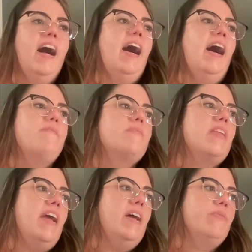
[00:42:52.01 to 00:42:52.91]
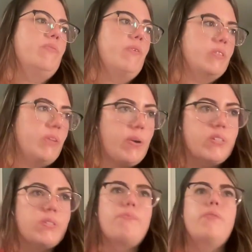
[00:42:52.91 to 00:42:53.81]
and we were
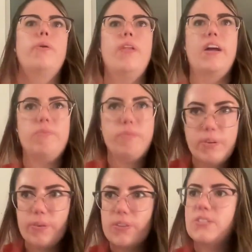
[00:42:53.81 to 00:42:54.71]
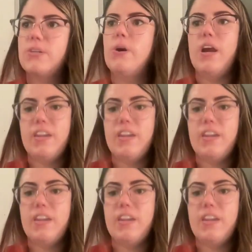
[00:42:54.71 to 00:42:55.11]
talking to people like we were sure,